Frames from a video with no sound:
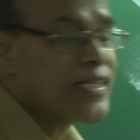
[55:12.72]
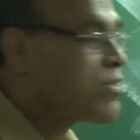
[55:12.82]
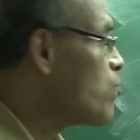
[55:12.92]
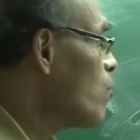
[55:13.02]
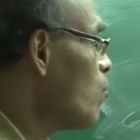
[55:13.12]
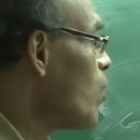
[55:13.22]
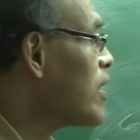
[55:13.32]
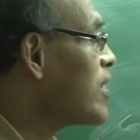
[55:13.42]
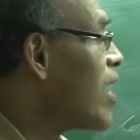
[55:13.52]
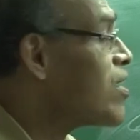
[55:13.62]
is what
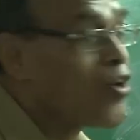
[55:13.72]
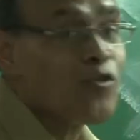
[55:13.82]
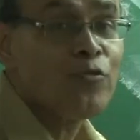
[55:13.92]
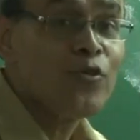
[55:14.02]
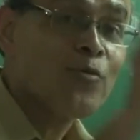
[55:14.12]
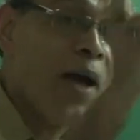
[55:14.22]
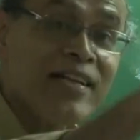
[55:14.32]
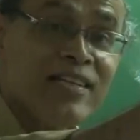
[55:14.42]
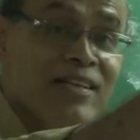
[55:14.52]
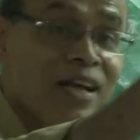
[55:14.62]
it turns out if you
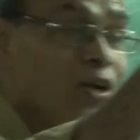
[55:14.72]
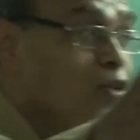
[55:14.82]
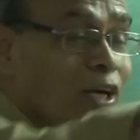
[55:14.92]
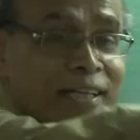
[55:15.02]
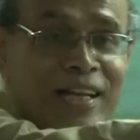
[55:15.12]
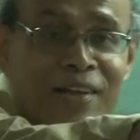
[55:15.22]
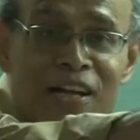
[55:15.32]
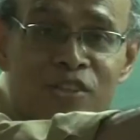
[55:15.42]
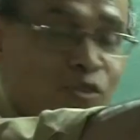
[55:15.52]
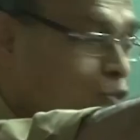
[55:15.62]
imagine, look at the
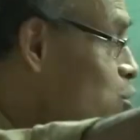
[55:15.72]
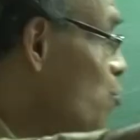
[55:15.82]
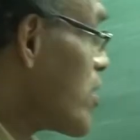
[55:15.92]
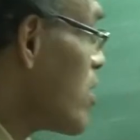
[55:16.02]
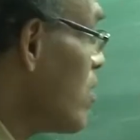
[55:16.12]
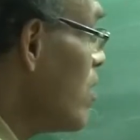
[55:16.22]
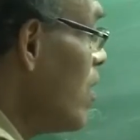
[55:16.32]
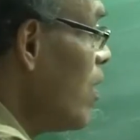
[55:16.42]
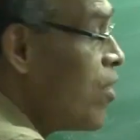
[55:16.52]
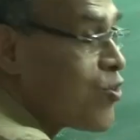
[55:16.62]
Navier Stokes equation.
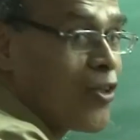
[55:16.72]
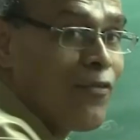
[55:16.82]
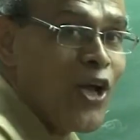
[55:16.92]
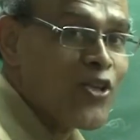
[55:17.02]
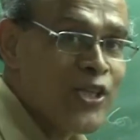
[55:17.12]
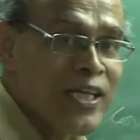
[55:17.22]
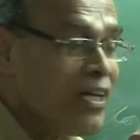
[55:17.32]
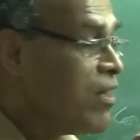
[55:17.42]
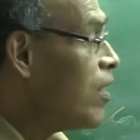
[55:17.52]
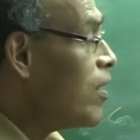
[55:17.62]
So, the velocity
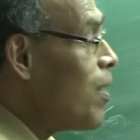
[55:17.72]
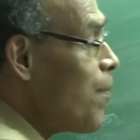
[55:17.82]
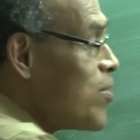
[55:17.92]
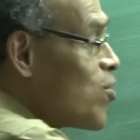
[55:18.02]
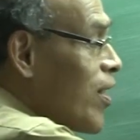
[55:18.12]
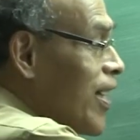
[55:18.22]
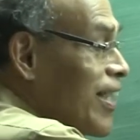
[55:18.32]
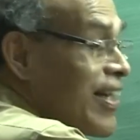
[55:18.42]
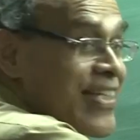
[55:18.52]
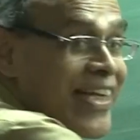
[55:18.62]
depends on the
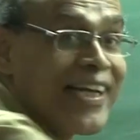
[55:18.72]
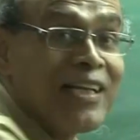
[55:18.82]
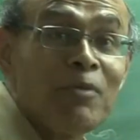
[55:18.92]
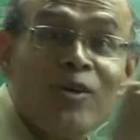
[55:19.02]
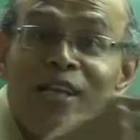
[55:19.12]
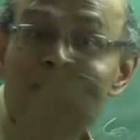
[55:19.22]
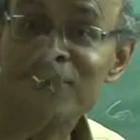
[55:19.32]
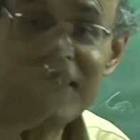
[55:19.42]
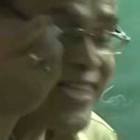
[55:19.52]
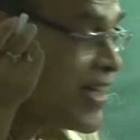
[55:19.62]
characteristic length because x,
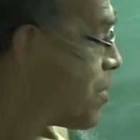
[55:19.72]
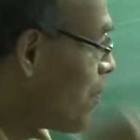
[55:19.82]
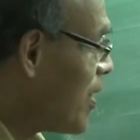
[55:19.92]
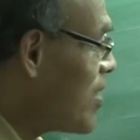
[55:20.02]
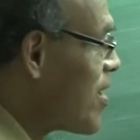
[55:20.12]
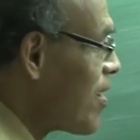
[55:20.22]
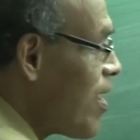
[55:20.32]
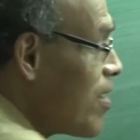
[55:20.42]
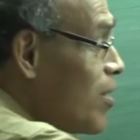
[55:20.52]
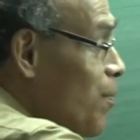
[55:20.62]
y, z dependents are
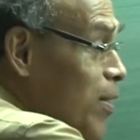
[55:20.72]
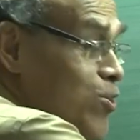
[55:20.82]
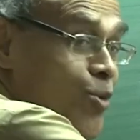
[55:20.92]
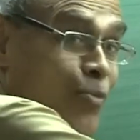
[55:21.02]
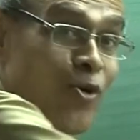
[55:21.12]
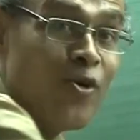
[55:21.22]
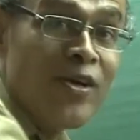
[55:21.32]
there. It depends on mu,